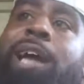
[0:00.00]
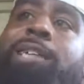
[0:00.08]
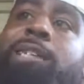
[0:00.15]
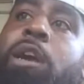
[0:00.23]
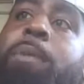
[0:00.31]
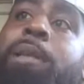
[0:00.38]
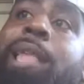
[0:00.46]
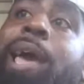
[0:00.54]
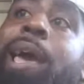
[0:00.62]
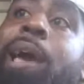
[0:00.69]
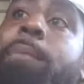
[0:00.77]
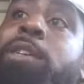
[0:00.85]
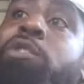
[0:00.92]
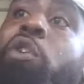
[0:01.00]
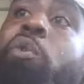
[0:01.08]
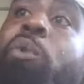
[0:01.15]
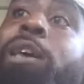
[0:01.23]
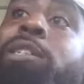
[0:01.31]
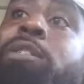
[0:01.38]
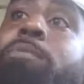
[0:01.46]
You got Jeremy Lamb. He's
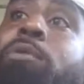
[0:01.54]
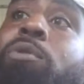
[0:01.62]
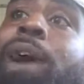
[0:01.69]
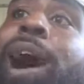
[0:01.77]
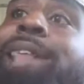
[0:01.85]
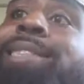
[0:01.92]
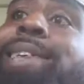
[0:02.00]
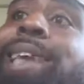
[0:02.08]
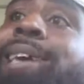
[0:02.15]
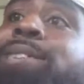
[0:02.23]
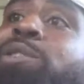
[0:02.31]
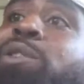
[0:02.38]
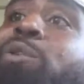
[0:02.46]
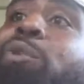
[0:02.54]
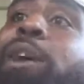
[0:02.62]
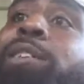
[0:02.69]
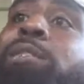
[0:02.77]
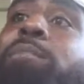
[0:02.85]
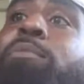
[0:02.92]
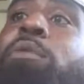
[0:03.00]
questionable. Holiday is
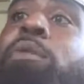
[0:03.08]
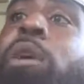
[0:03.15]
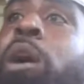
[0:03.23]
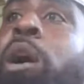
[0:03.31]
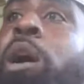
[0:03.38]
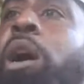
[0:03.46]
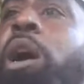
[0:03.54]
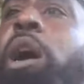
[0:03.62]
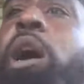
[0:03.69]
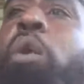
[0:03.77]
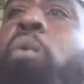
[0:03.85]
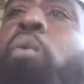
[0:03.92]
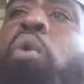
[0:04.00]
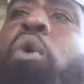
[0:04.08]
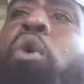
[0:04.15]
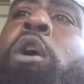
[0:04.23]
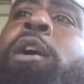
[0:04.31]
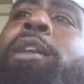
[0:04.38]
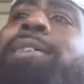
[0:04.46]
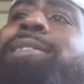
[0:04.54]
questionable.
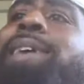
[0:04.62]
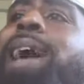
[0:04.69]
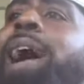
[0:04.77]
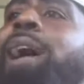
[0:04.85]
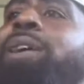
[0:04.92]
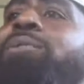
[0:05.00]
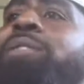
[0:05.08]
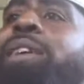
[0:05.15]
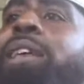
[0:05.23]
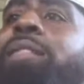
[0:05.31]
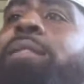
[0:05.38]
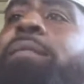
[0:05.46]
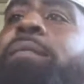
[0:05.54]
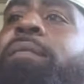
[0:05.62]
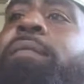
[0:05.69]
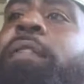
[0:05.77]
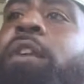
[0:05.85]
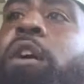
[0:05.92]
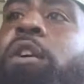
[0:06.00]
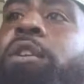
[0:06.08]
Warren is out. And
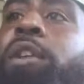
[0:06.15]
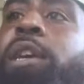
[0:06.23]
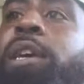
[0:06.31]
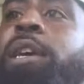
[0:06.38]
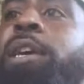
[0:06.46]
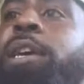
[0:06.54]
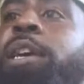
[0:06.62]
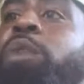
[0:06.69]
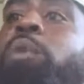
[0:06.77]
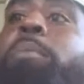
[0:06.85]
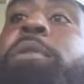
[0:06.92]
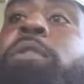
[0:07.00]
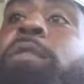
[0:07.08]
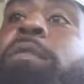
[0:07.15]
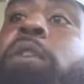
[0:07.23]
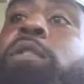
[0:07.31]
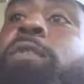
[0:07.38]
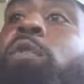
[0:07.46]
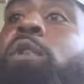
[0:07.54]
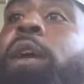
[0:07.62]
LeVert, he will miss the
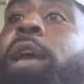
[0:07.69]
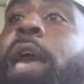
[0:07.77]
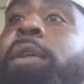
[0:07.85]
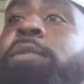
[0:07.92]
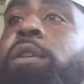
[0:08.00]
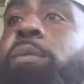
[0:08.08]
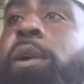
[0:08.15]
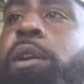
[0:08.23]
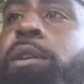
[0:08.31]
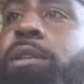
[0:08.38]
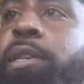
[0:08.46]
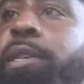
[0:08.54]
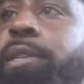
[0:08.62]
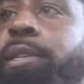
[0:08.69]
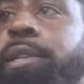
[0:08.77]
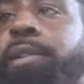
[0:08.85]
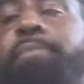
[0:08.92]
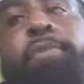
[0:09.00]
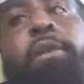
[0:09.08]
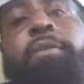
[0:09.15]
first 4 games of the regular
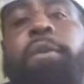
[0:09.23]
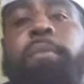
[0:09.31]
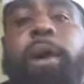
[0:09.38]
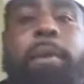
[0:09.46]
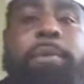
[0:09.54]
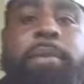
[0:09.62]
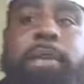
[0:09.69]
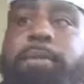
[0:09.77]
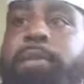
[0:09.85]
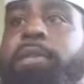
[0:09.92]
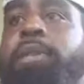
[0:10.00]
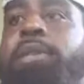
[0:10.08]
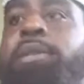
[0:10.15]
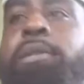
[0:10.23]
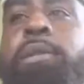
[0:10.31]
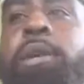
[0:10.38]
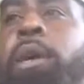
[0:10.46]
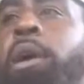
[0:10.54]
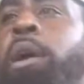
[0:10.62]
season. Don't know why, but that's what it says.